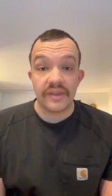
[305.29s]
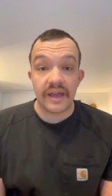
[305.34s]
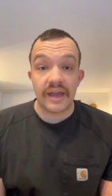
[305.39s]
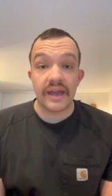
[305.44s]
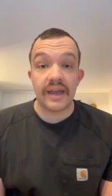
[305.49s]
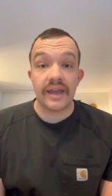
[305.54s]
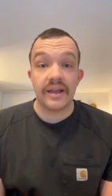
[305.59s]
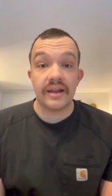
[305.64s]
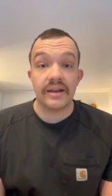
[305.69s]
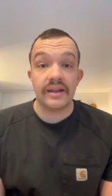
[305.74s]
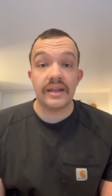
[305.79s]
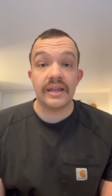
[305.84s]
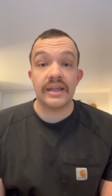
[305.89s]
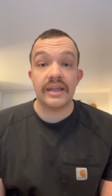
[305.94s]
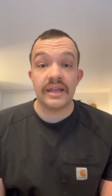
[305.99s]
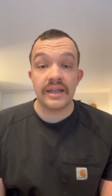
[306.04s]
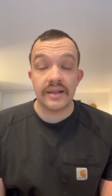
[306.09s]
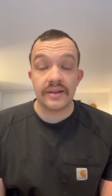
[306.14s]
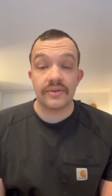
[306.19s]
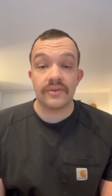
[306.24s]
died
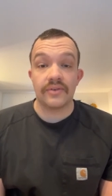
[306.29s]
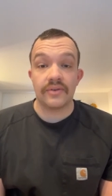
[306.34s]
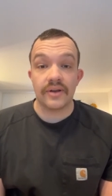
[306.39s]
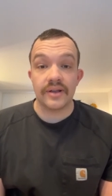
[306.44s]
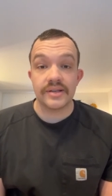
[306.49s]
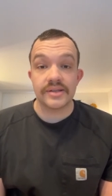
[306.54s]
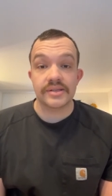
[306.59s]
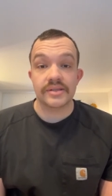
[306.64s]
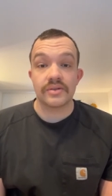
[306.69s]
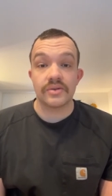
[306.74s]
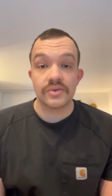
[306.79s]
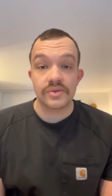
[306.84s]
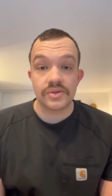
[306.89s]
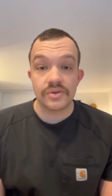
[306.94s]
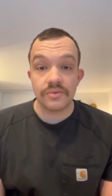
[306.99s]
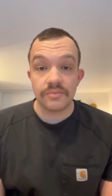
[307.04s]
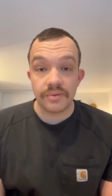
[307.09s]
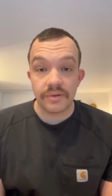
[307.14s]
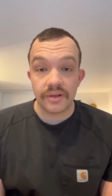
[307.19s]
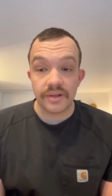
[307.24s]
in Christ, those
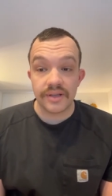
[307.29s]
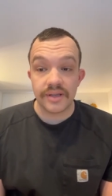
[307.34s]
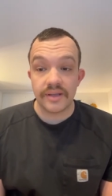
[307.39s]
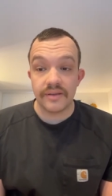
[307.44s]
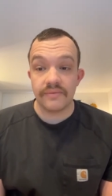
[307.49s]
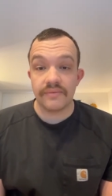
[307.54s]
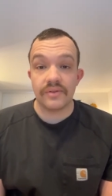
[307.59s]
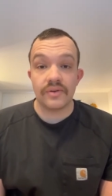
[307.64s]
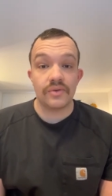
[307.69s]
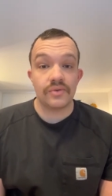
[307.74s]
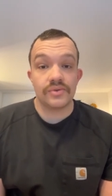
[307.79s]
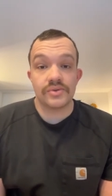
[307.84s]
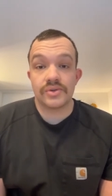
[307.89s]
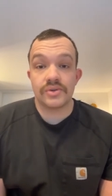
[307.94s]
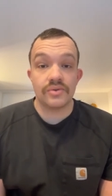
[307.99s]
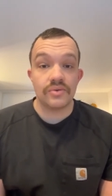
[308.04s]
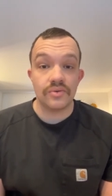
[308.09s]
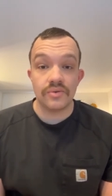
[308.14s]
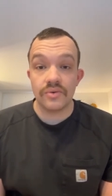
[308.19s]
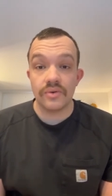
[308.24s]
who believe, those
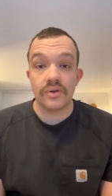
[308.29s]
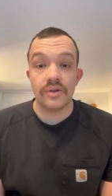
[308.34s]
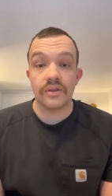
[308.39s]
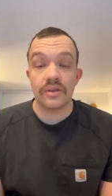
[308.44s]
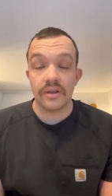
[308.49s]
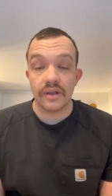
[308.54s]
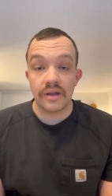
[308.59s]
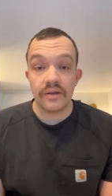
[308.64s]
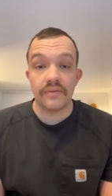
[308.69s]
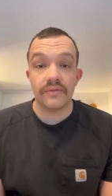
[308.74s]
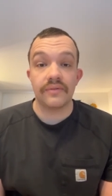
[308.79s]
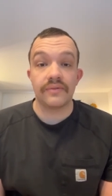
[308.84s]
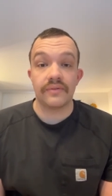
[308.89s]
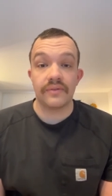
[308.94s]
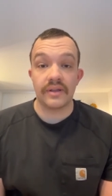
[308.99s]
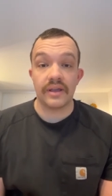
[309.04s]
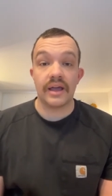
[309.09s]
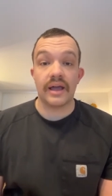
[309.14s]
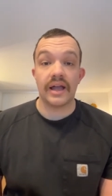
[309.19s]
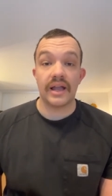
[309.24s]
who love
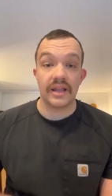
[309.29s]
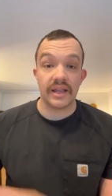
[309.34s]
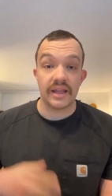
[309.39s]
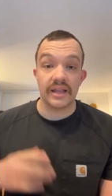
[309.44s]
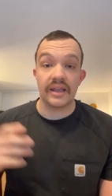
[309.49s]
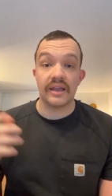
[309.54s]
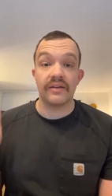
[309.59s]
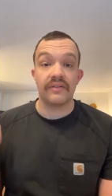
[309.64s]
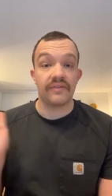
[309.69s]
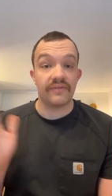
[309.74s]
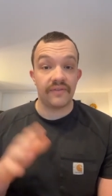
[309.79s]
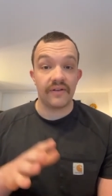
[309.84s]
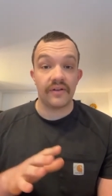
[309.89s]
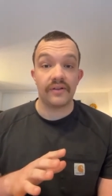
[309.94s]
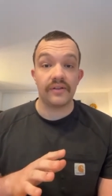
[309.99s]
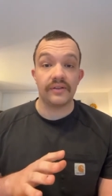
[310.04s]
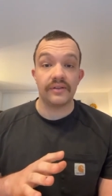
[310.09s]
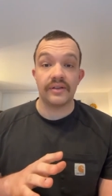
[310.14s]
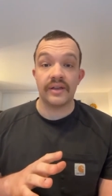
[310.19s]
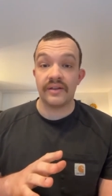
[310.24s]
God and
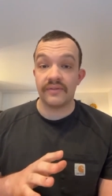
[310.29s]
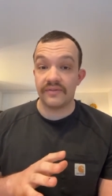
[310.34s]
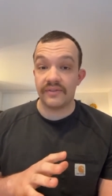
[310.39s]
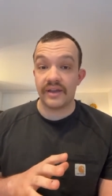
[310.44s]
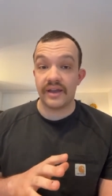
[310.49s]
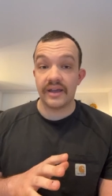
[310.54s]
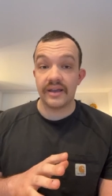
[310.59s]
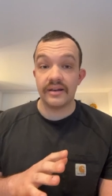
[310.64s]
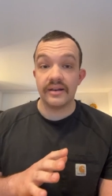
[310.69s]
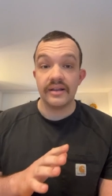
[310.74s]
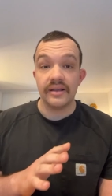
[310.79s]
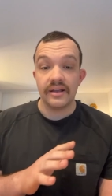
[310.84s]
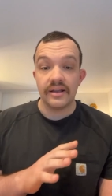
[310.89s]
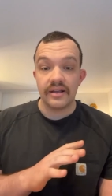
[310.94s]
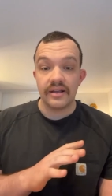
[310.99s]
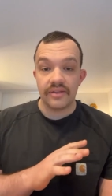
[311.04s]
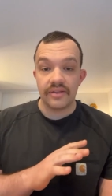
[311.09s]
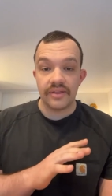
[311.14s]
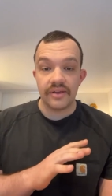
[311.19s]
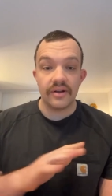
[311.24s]
have died,
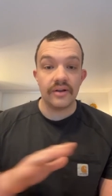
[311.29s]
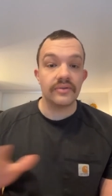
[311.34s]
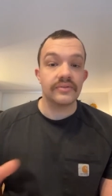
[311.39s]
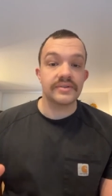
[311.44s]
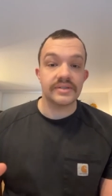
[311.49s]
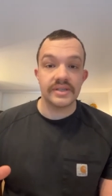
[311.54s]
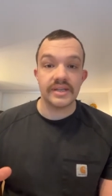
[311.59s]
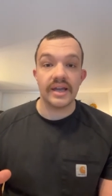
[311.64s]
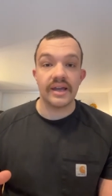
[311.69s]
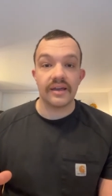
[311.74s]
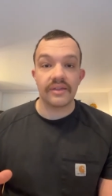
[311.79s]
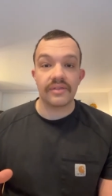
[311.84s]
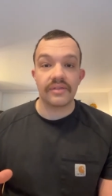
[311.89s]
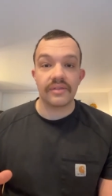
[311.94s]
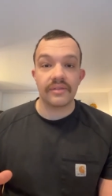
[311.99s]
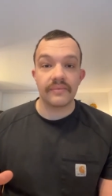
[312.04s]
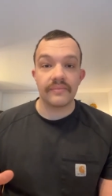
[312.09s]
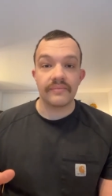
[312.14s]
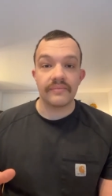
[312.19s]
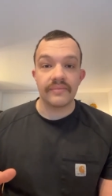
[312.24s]
their
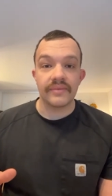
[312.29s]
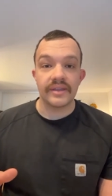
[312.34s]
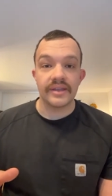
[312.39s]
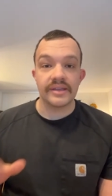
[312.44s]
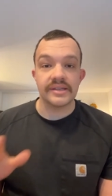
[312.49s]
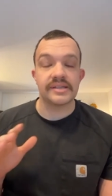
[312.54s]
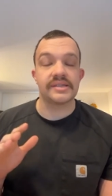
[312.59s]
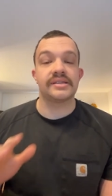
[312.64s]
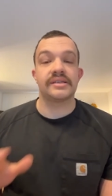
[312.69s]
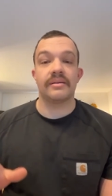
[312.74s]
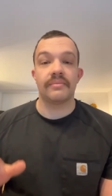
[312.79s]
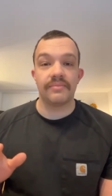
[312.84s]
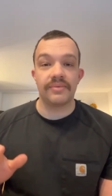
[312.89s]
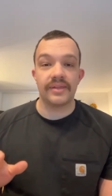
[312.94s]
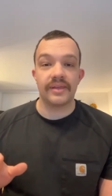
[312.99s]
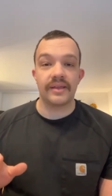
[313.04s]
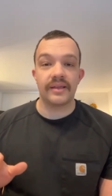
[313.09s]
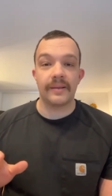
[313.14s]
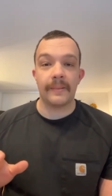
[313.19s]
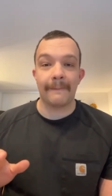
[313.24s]
death is
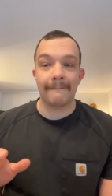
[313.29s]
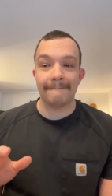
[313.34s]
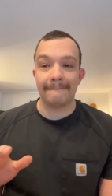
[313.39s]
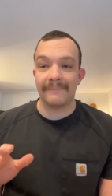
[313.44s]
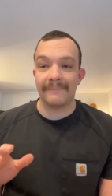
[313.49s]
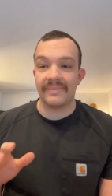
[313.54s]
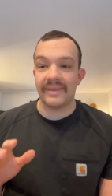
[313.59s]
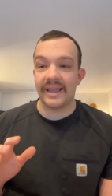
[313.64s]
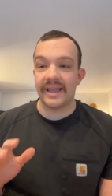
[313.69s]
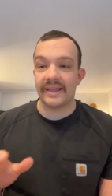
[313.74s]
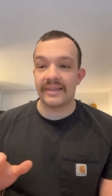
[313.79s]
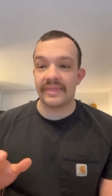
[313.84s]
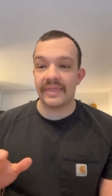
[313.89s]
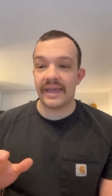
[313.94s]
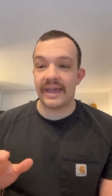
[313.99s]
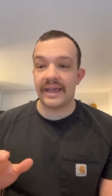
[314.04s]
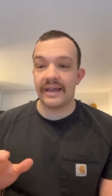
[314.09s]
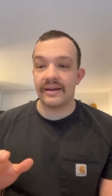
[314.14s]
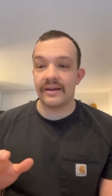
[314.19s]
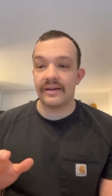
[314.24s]
something like
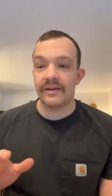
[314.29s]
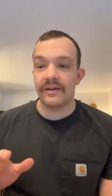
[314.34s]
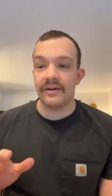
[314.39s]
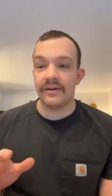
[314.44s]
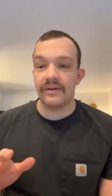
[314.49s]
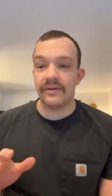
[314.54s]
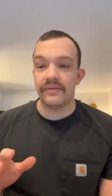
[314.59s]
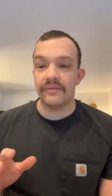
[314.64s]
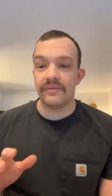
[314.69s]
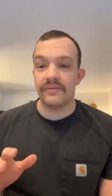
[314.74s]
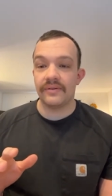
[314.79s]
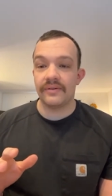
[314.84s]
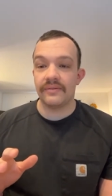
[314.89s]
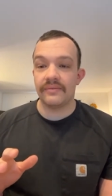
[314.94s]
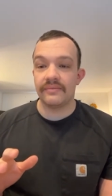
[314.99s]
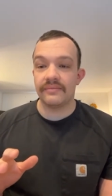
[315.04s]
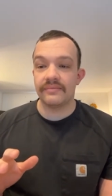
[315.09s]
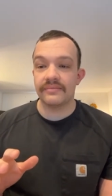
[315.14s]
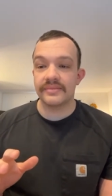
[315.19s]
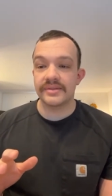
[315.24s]
that of
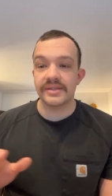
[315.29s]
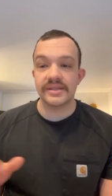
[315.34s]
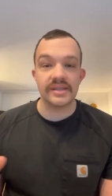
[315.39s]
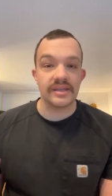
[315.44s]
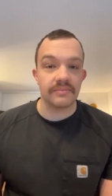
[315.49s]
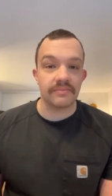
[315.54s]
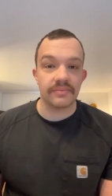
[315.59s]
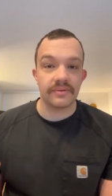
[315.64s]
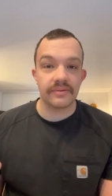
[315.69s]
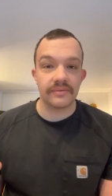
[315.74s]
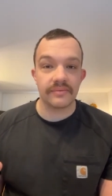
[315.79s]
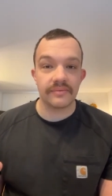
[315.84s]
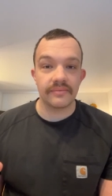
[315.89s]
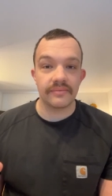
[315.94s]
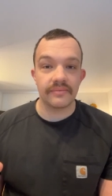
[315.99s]
sleep.